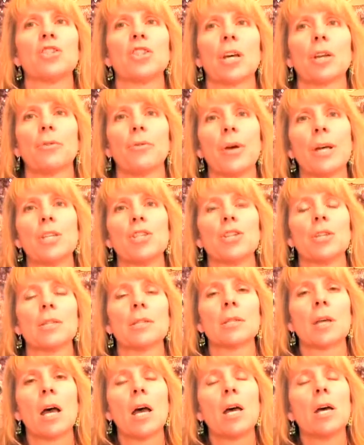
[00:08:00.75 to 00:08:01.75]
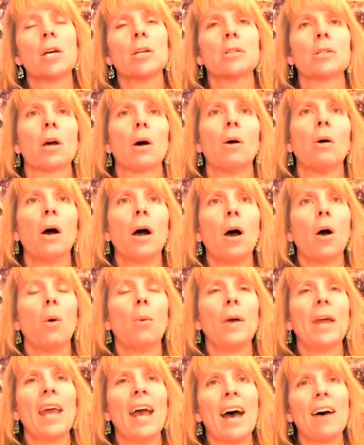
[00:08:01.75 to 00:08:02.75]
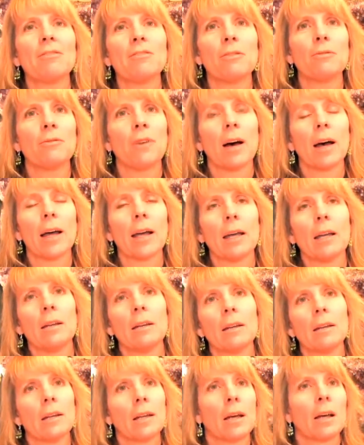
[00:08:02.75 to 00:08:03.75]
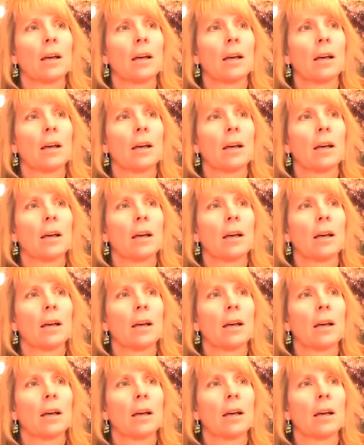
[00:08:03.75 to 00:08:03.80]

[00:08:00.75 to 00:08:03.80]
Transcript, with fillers: generations so we have to find